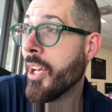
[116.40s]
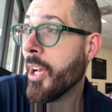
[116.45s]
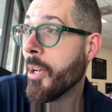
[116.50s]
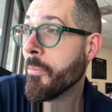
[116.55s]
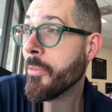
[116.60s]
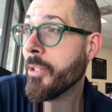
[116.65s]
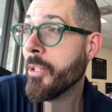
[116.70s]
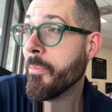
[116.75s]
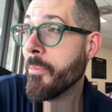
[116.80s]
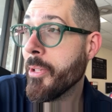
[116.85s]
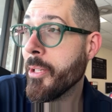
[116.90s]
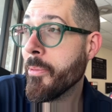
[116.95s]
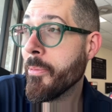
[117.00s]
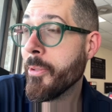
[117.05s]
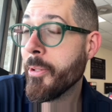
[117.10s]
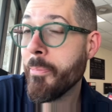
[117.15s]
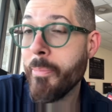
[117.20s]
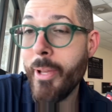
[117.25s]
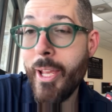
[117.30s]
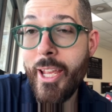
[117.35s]
I'm going to be able
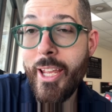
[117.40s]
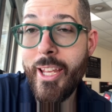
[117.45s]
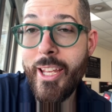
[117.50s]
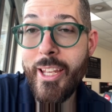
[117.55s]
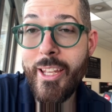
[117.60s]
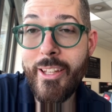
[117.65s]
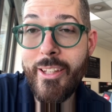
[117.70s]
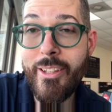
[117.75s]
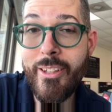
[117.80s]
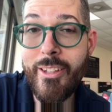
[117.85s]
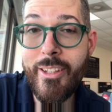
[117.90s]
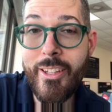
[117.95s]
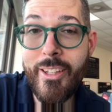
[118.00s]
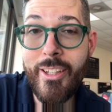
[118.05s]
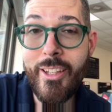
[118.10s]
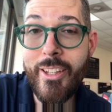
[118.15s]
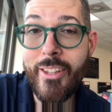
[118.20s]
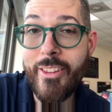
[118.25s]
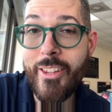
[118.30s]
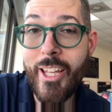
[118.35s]
to pay
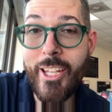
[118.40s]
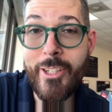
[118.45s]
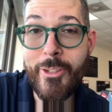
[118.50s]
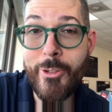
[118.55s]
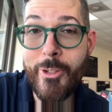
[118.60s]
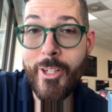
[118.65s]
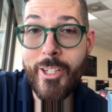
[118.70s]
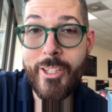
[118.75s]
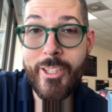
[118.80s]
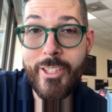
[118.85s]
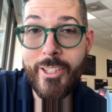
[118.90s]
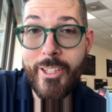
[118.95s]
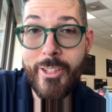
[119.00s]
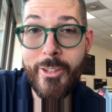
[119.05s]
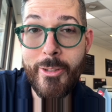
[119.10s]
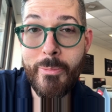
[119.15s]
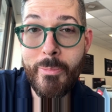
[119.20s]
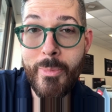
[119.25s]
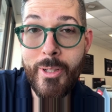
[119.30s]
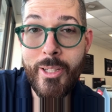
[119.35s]
that truck
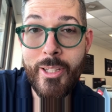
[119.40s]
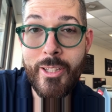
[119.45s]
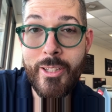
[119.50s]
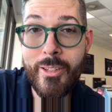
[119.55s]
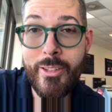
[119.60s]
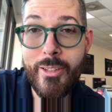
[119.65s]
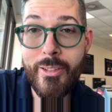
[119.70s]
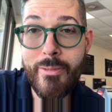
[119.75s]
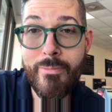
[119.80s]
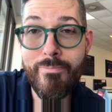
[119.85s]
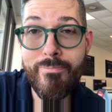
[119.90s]
another month